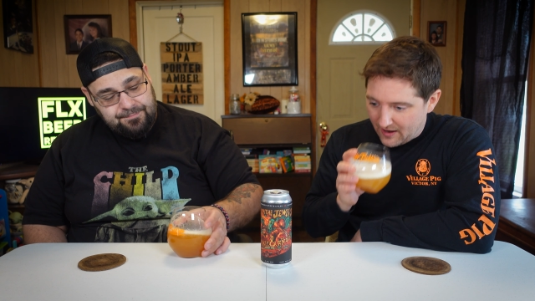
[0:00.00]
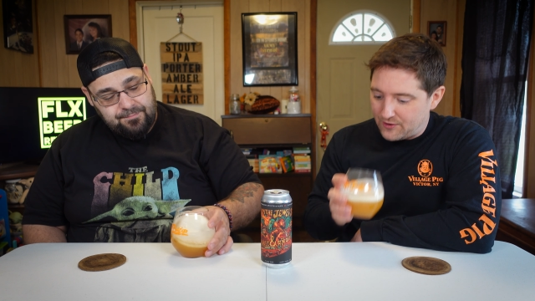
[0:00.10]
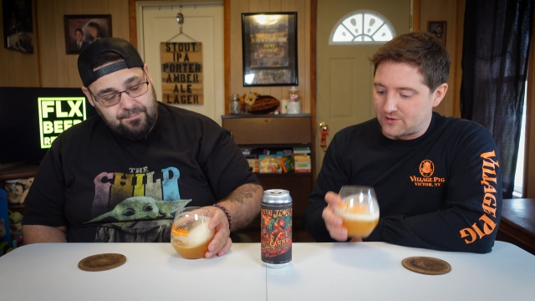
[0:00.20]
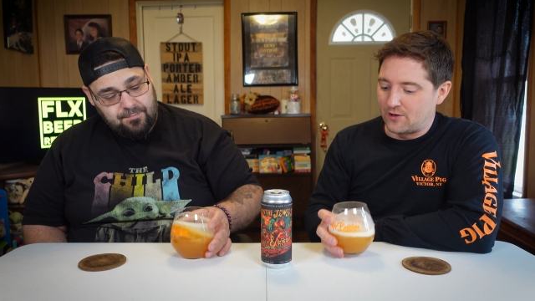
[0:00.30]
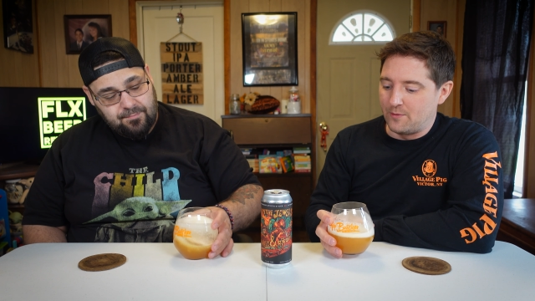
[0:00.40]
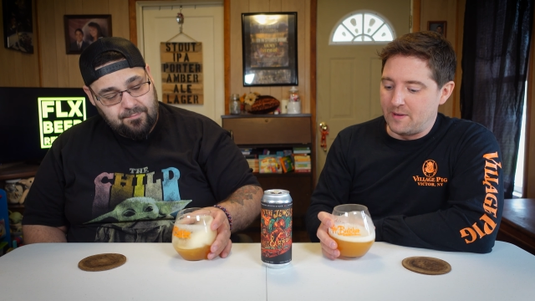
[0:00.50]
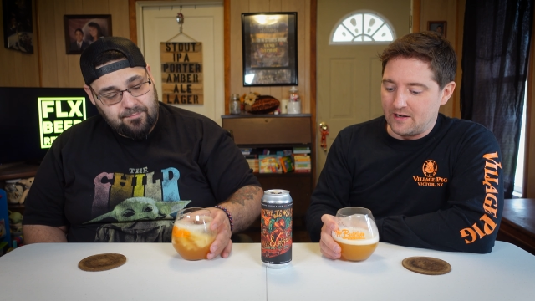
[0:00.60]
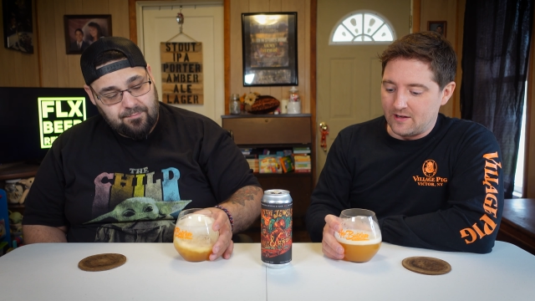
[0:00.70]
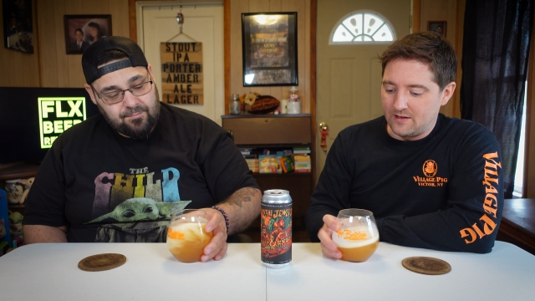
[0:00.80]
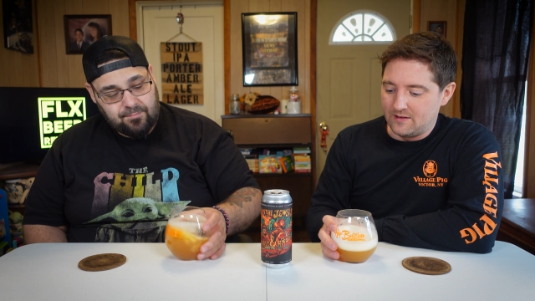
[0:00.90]
Speaker 1: There's a little bit
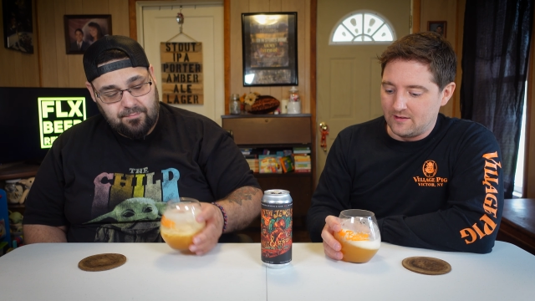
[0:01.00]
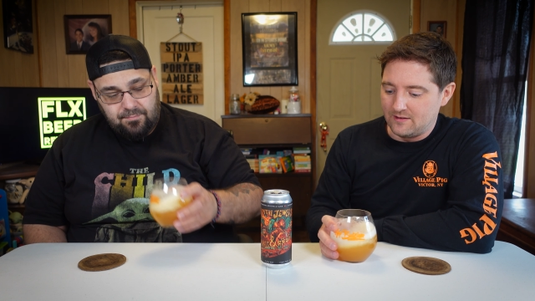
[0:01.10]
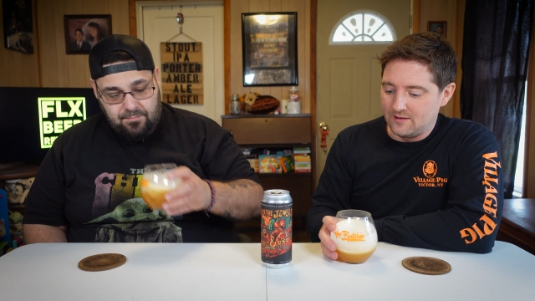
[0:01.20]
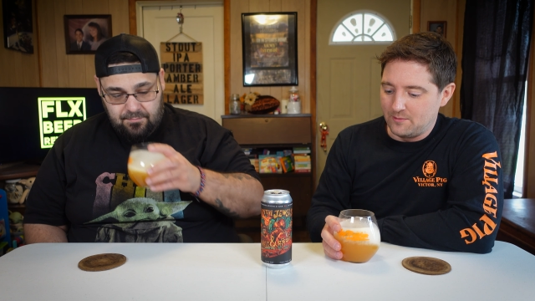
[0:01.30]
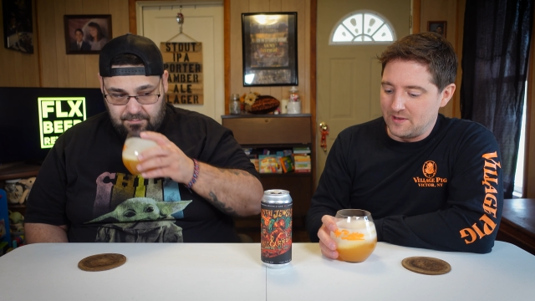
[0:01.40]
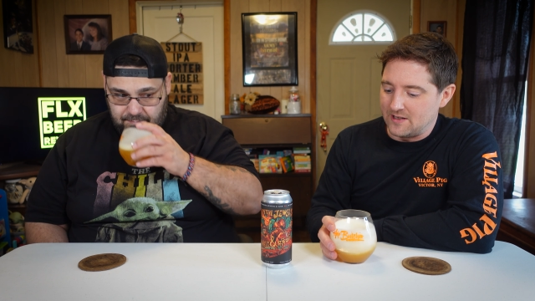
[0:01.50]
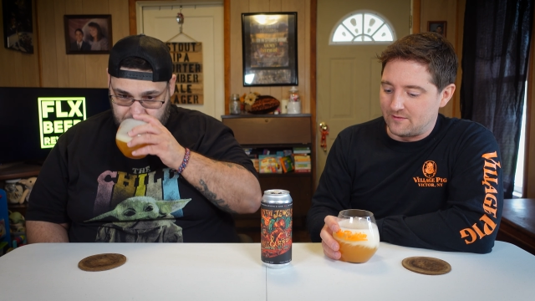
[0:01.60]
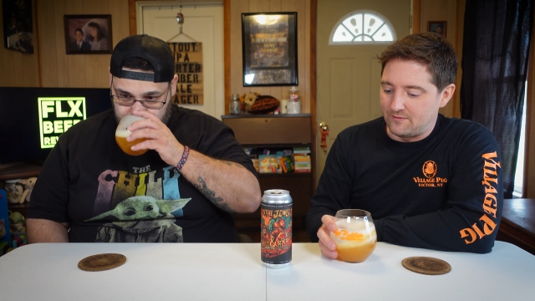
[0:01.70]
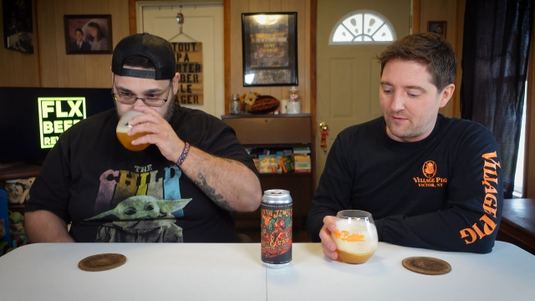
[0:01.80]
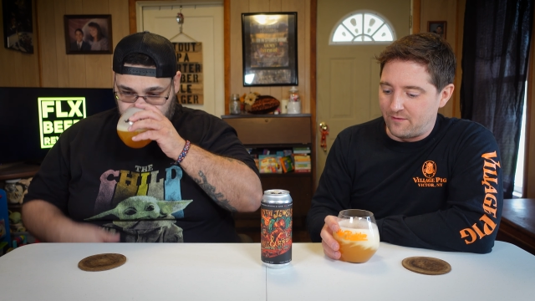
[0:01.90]
of a little bit
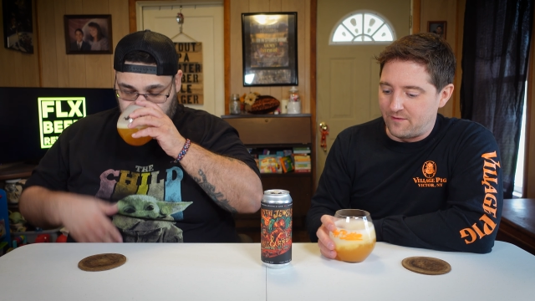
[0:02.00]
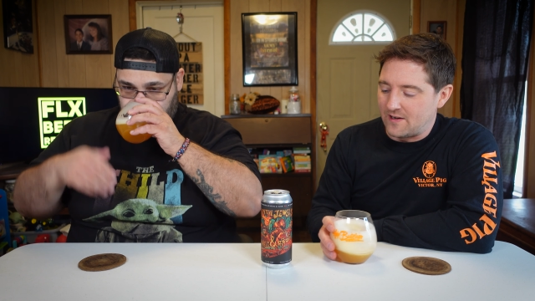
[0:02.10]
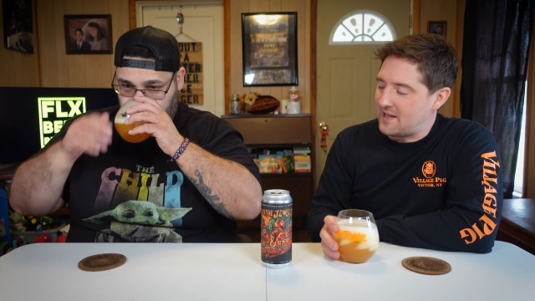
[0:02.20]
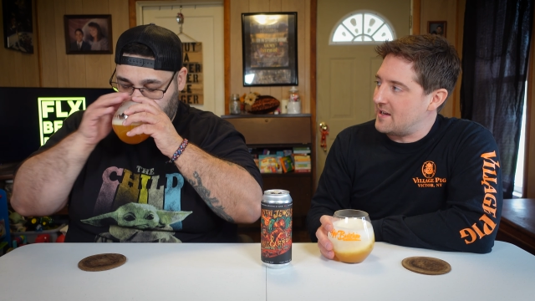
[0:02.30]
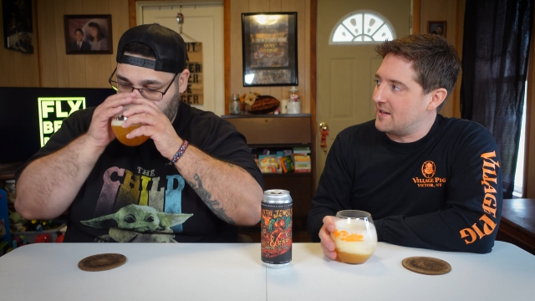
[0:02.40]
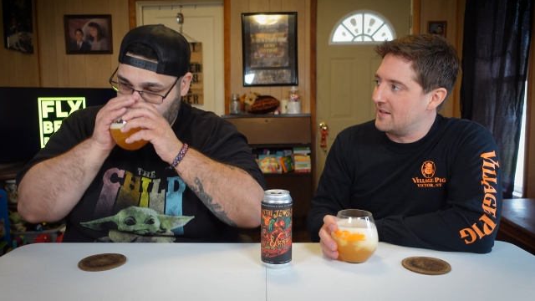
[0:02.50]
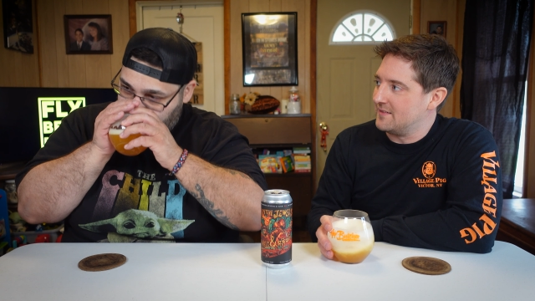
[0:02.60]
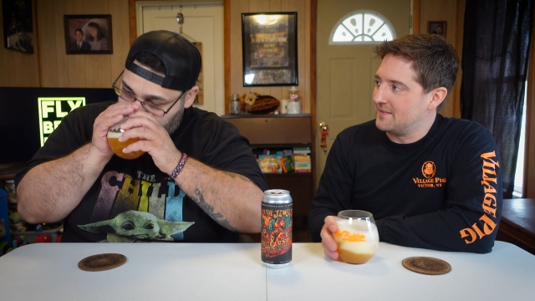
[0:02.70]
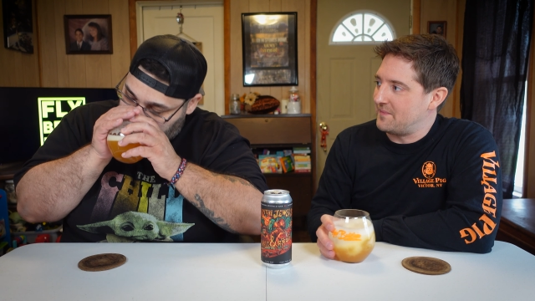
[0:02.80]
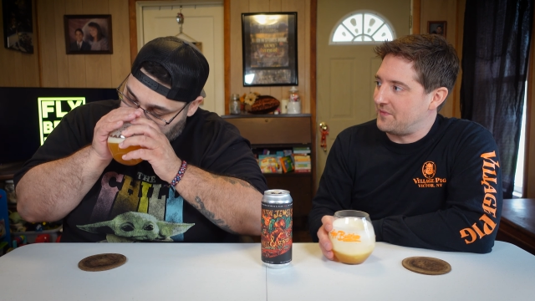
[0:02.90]
of funky,
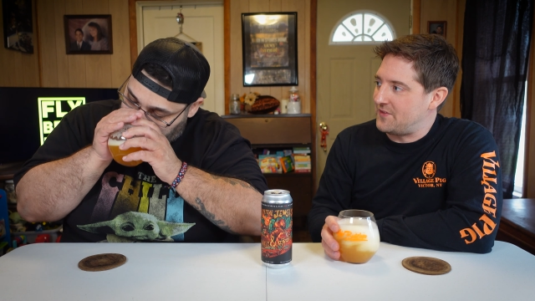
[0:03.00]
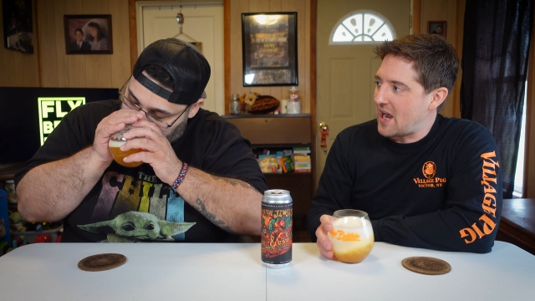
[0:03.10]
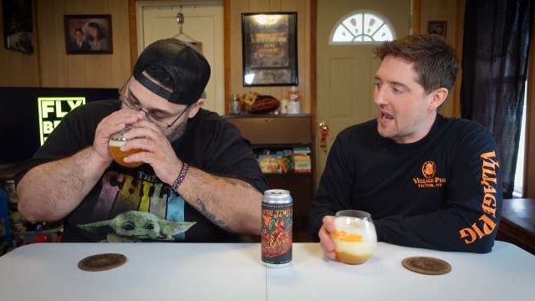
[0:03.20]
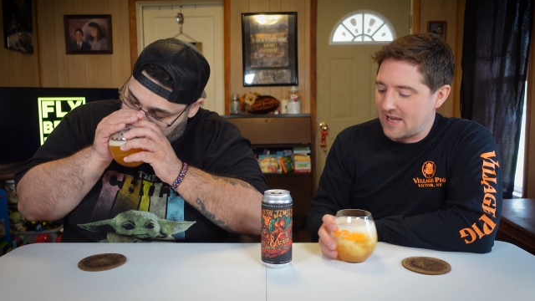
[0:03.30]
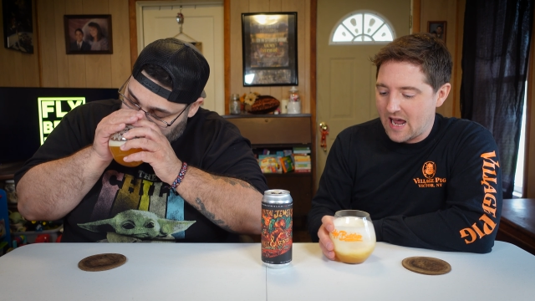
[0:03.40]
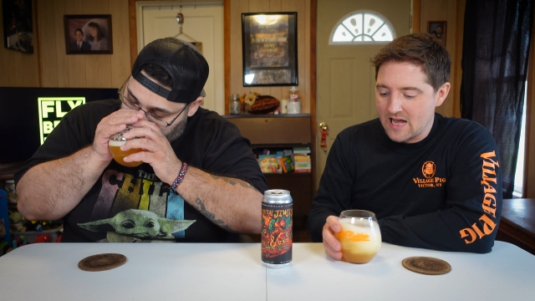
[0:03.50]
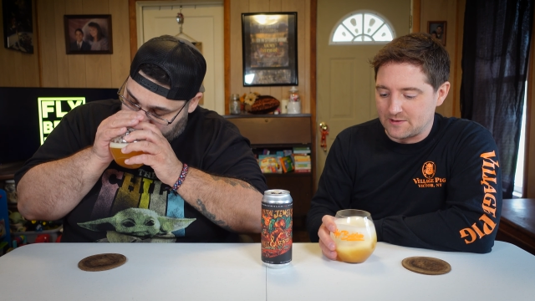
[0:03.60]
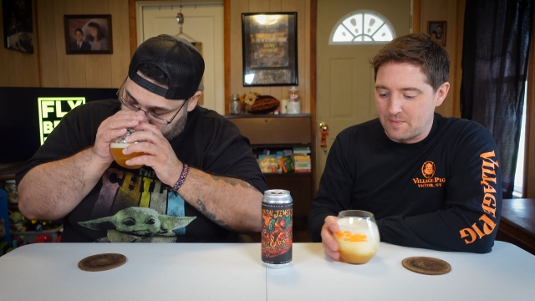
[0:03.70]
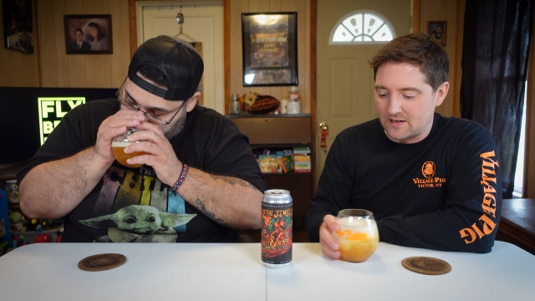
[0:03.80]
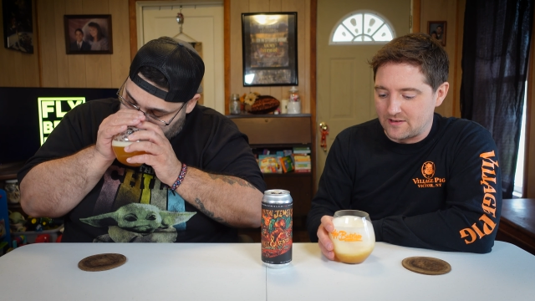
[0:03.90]
dank
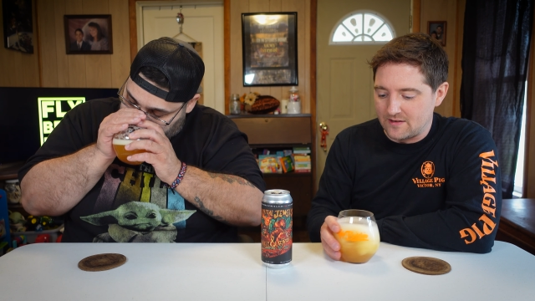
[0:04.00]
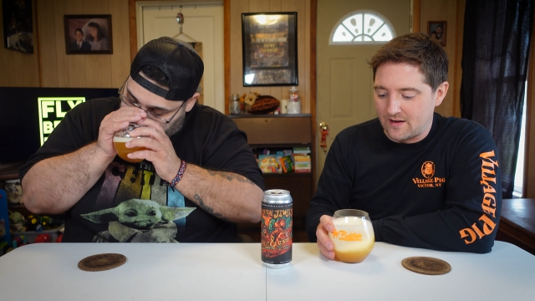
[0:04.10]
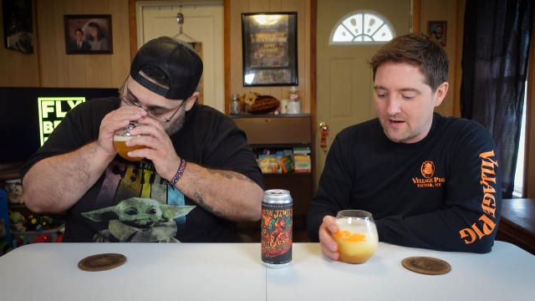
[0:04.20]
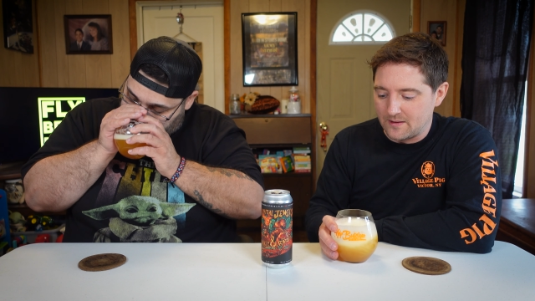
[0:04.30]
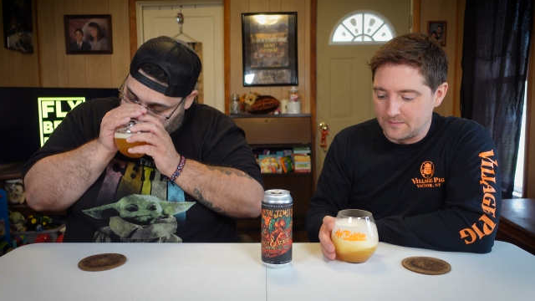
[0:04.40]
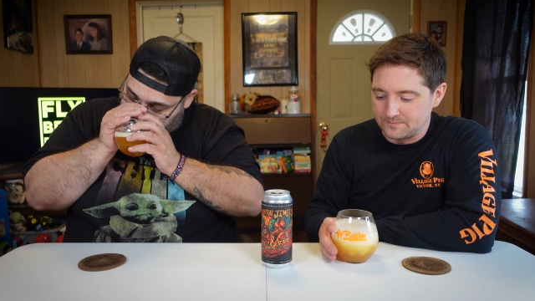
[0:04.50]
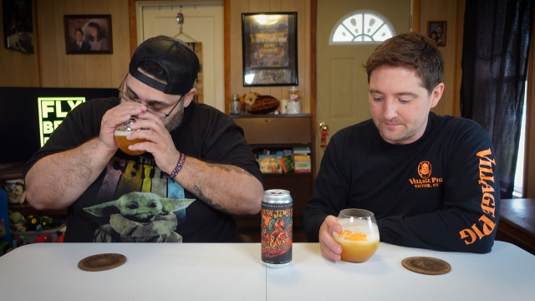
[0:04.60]
aspect in there.